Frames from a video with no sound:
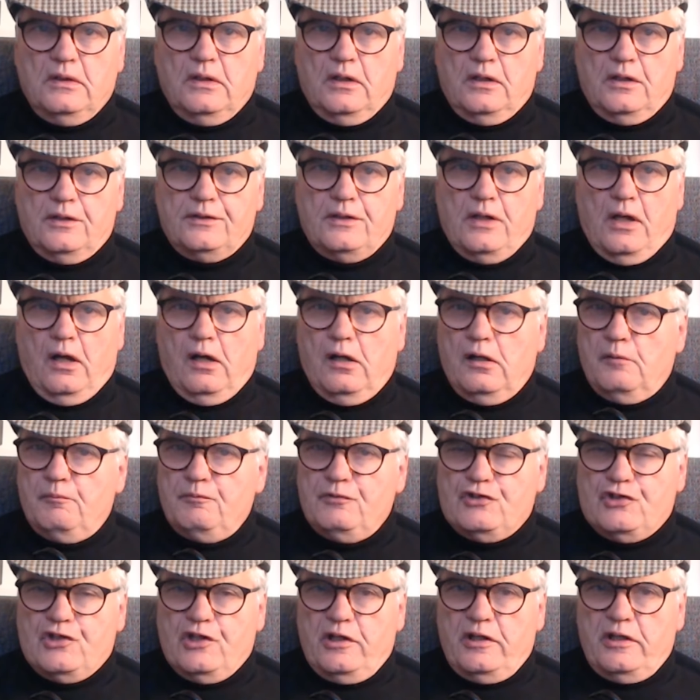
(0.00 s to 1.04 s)
An
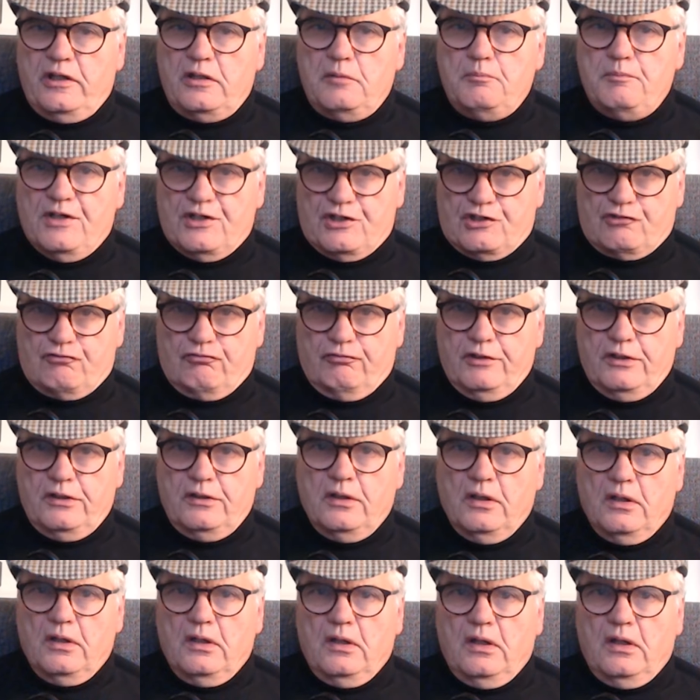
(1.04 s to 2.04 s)
armchair mystery